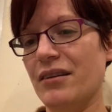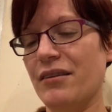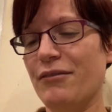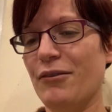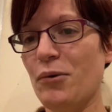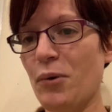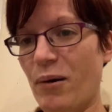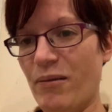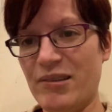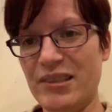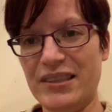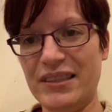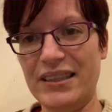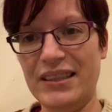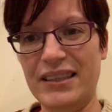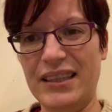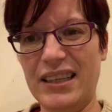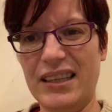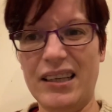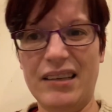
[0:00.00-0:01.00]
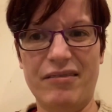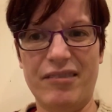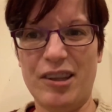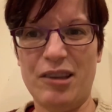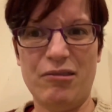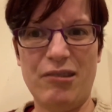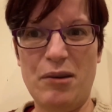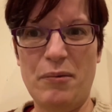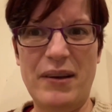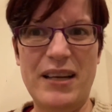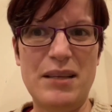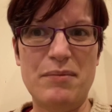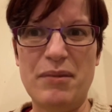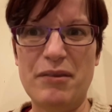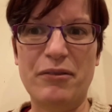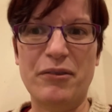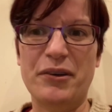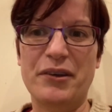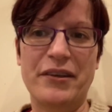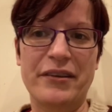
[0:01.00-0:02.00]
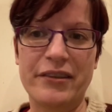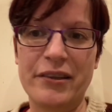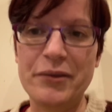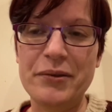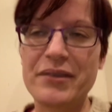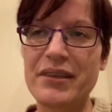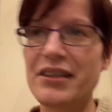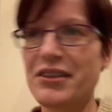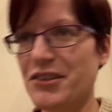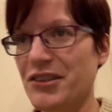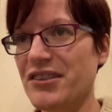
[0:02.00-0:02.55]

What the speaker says: of quarantining it for 3 weeks before you use it,